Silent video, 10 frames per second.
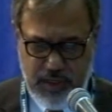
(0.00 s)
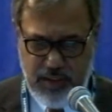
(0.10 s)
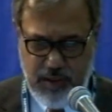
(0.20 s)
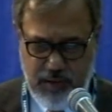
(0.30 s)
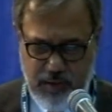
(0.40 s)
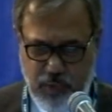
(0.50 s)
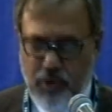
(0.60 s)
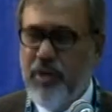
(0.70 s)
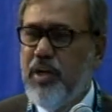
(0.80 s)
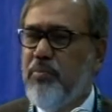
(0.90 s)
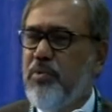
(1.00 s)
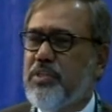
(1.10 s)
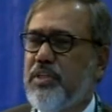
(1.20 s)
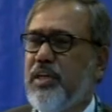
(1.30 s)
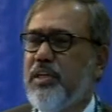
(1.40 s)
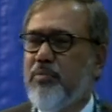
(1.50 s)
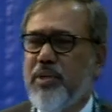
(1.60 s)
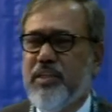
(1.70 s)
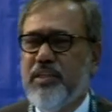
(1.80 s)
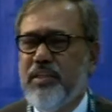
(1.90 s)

The program was done in a manner